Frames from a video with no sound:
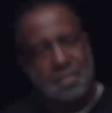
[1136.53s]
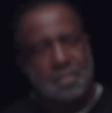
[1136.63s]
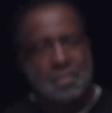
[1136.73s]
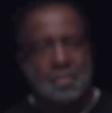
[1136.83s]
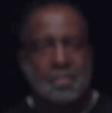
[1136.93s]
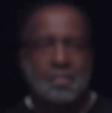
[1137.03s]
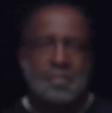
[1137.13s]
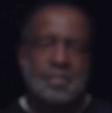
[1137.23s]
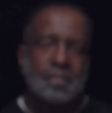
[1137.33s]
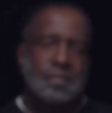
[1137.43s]

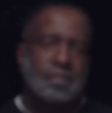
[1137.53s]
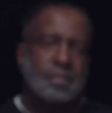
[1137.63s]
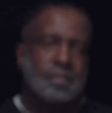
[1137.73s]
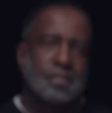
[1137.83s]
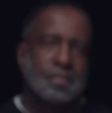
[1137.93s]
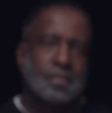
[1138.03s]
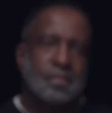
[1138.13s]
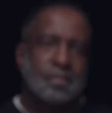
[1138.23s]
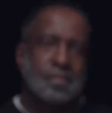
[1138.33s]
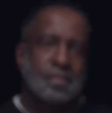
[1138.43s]

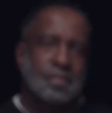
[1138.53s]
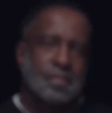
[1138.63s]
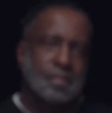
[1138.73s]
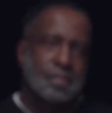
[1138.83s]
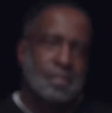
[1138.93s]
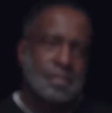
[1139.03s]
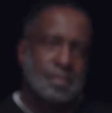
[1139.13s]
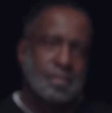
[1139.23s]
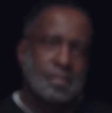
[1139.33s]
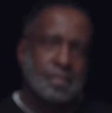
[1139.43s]

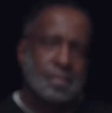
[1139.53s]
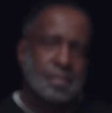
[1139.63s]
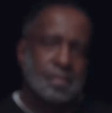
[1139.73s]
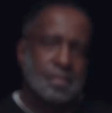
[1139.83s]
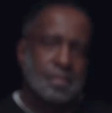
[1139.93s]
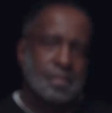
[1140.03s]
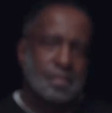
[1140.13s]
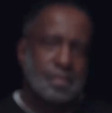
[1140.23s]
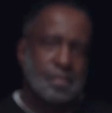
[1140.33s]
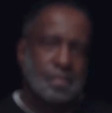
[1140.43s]

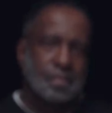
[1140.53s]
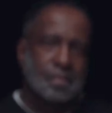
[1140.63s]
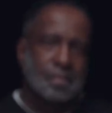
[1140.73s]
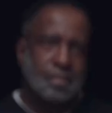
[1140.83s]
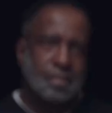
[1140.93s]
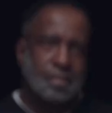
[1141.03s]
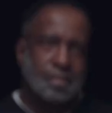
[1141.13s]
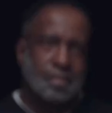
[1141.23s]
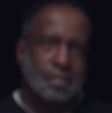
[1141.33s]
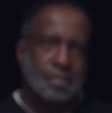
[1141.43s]

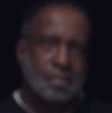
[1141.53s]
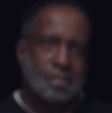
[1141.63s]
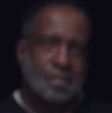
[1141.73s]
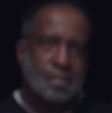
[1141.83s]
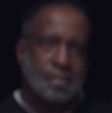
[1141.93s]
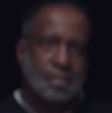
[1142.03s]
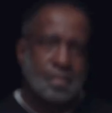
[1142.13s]
(not speaking)